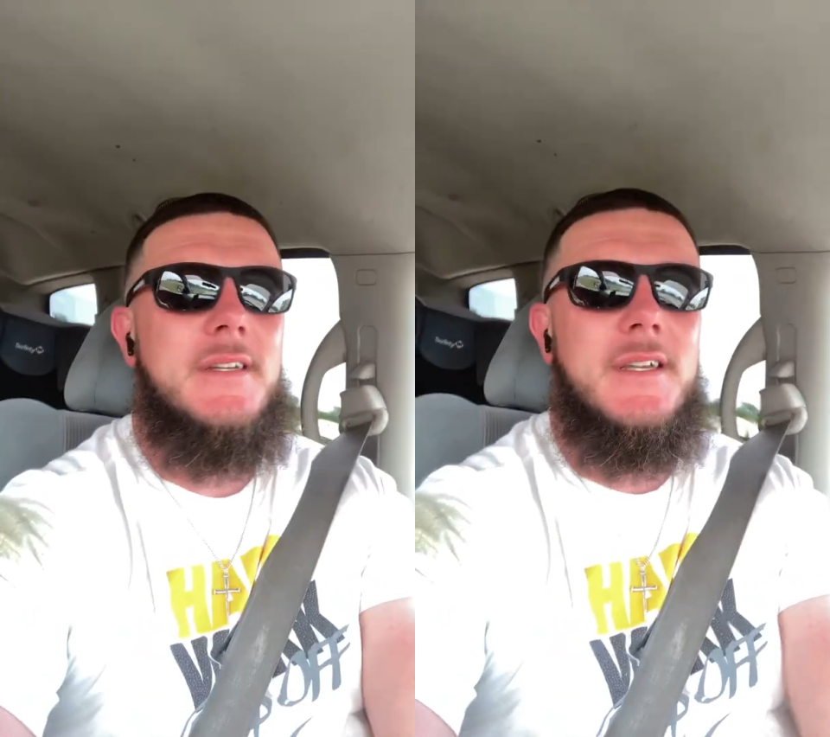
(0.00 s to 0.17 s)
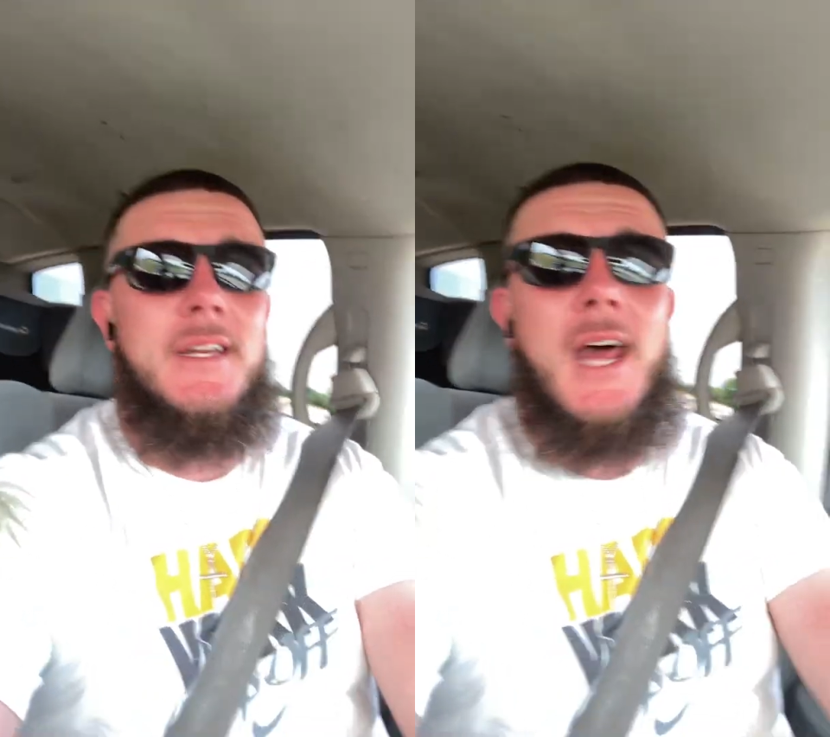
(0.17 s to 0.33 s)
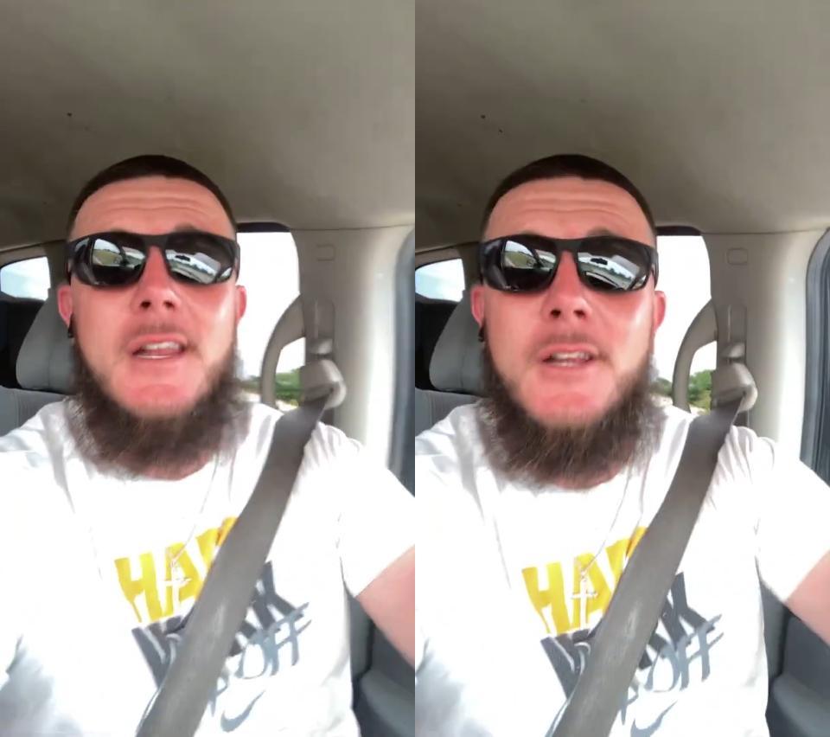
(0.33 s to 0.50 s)

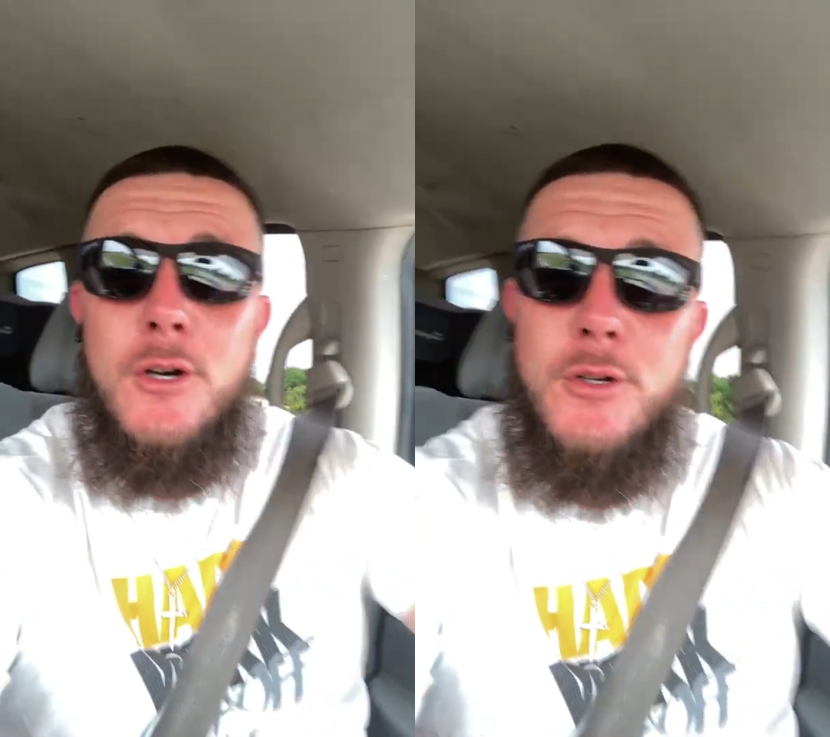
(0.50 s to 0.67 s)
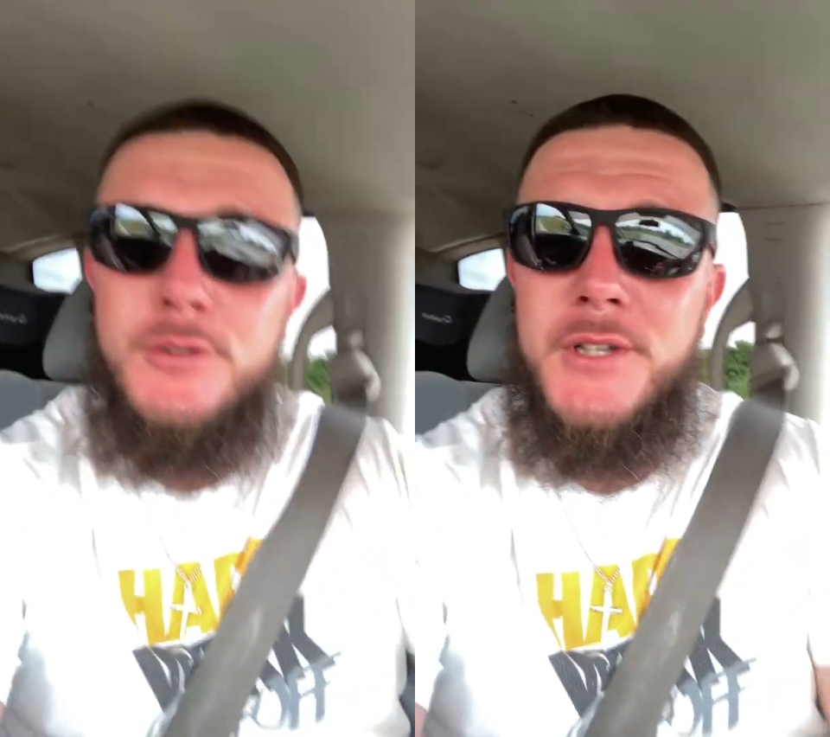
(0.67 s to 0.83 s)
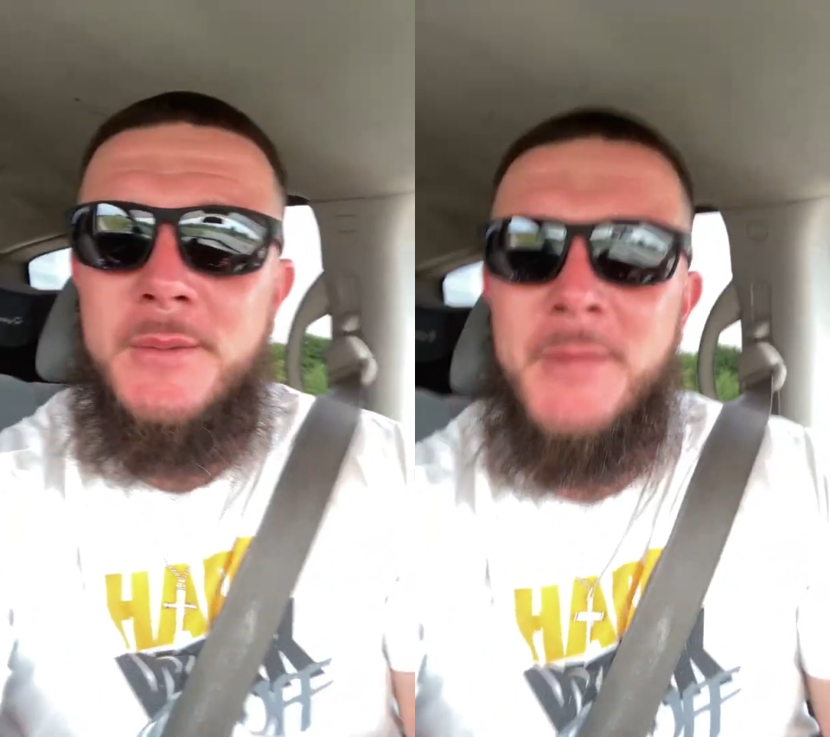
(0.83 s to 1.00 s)
And I
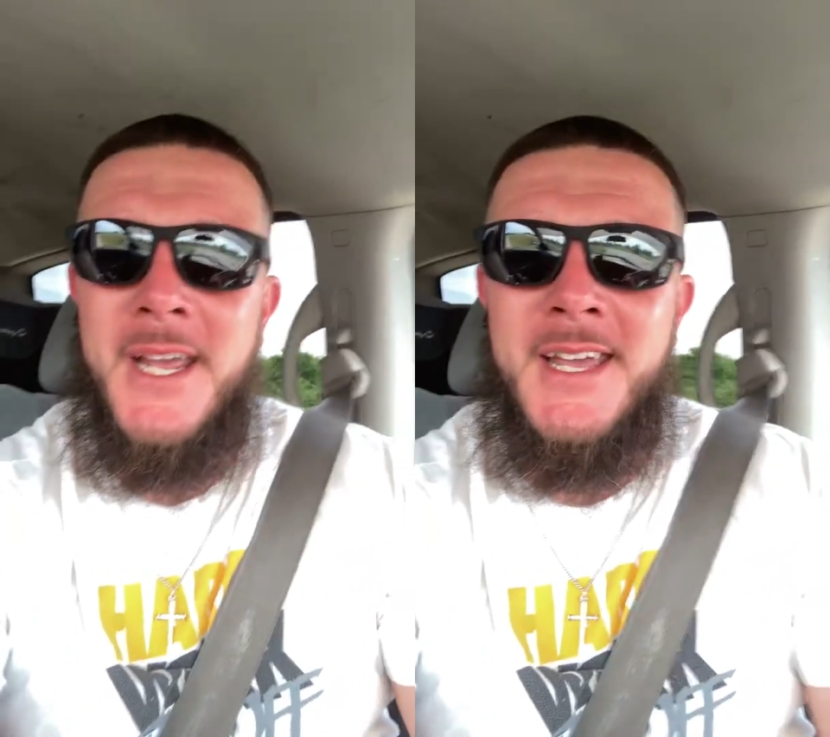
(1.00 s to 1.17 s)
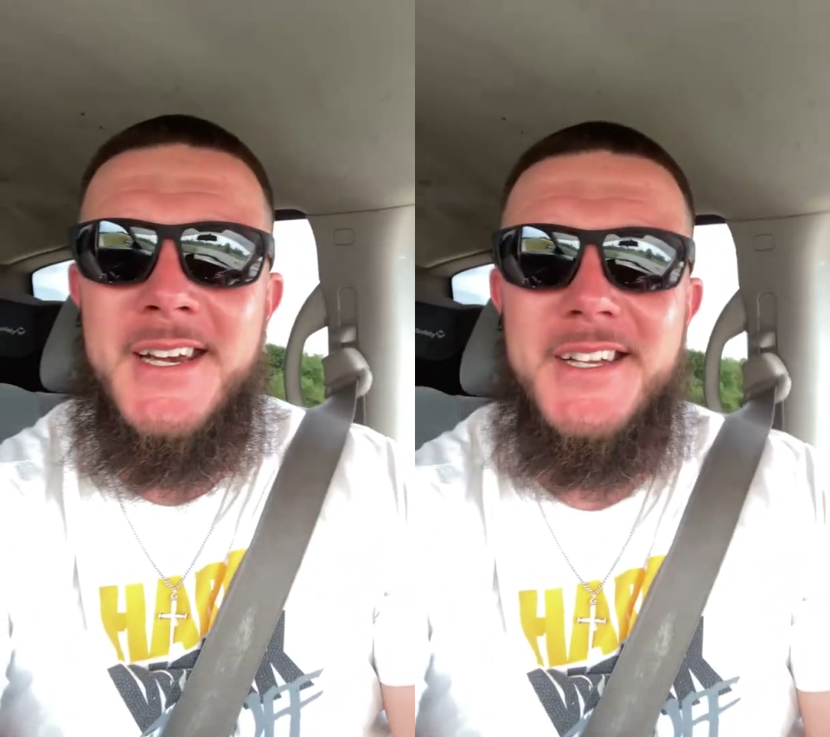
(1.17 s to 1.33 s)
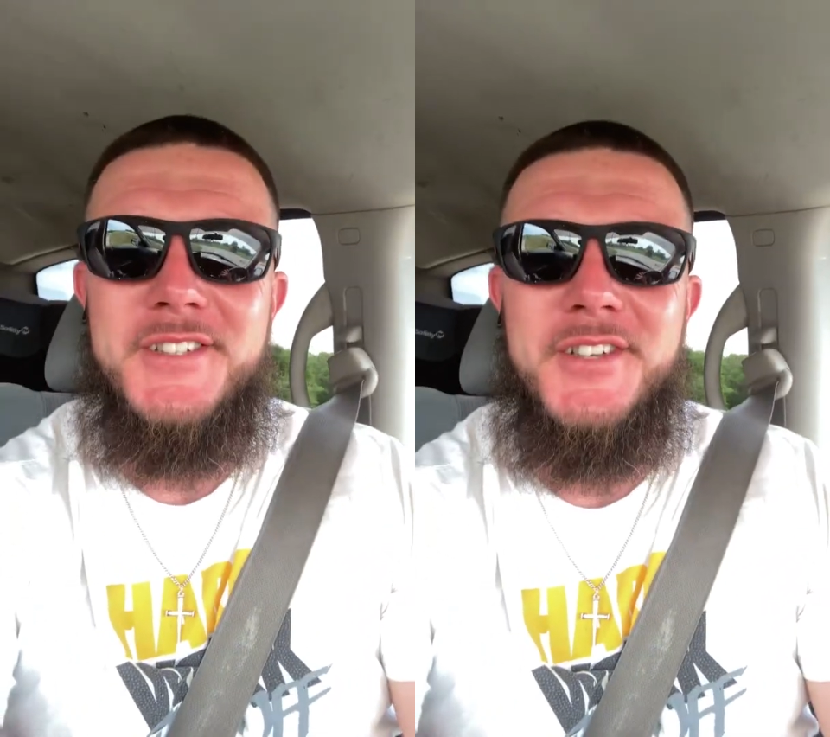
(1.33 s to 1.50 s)
lose it,
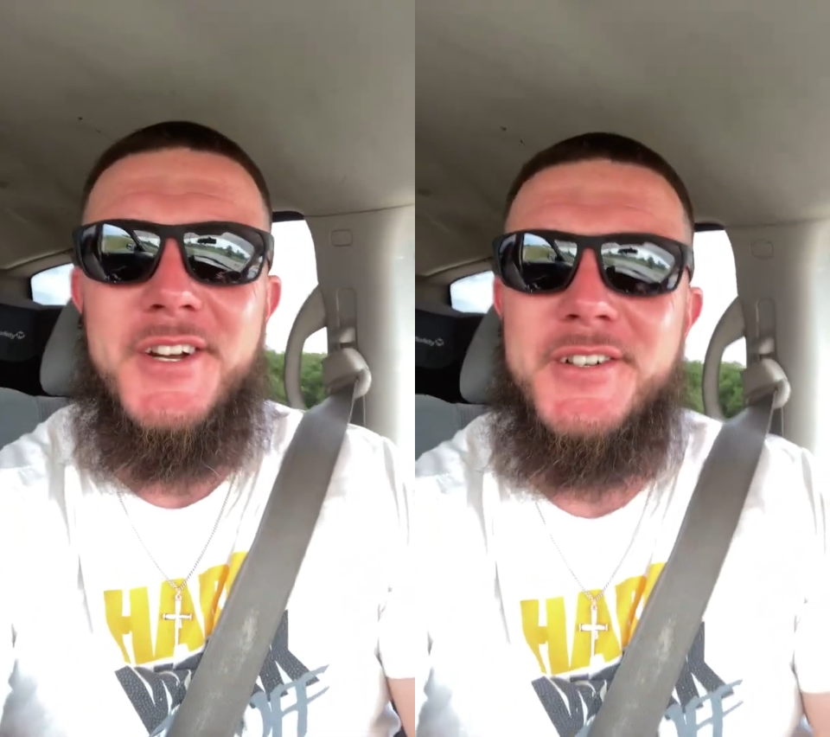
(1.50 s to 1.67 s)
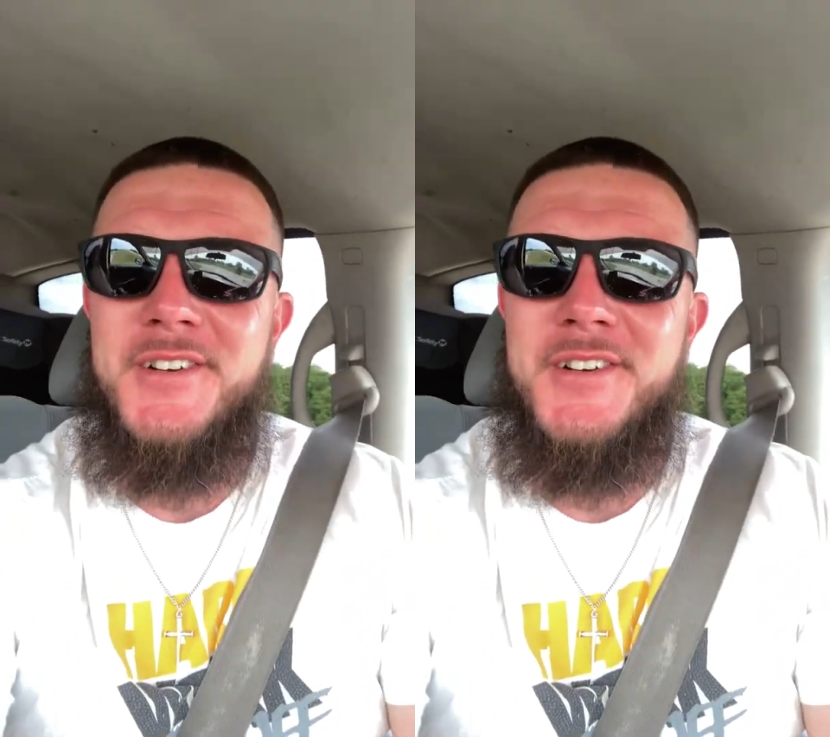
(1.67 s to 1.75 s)
man. I start